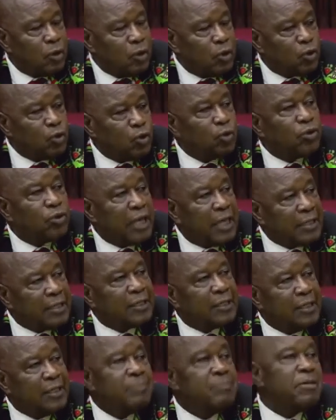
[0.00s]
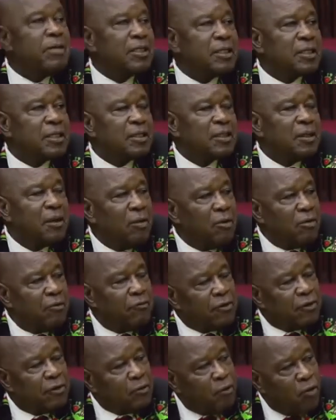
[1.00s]
to that image
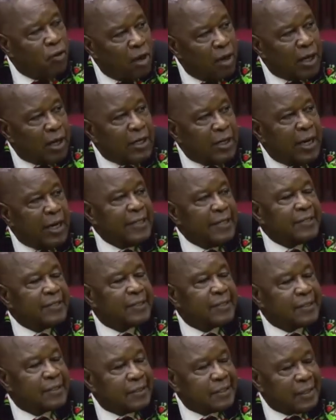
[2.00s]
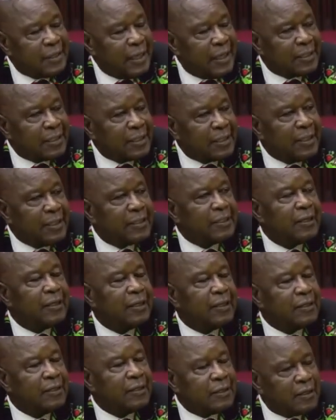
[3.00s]
of an organized, structured,
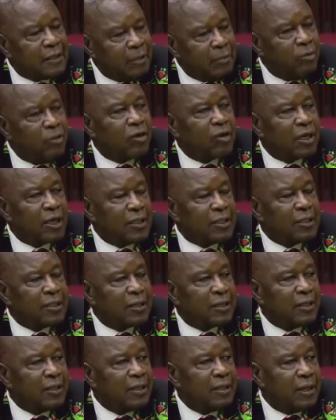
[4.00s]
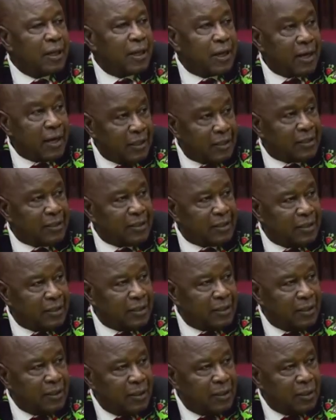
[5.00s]
democratic country.
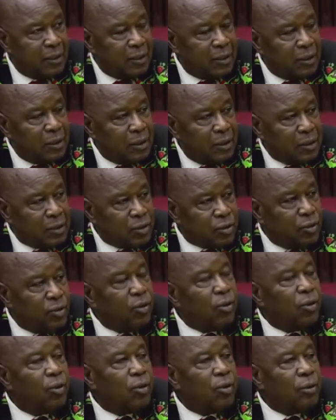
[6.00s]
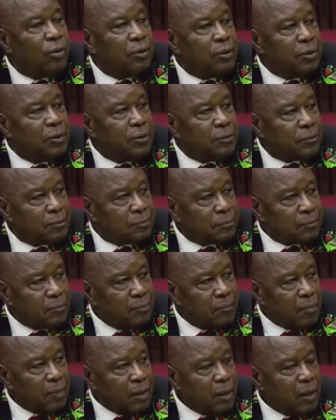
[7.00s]
So
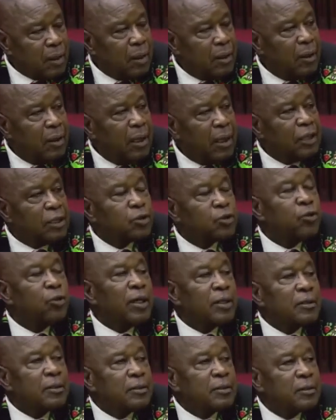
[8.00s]
assure,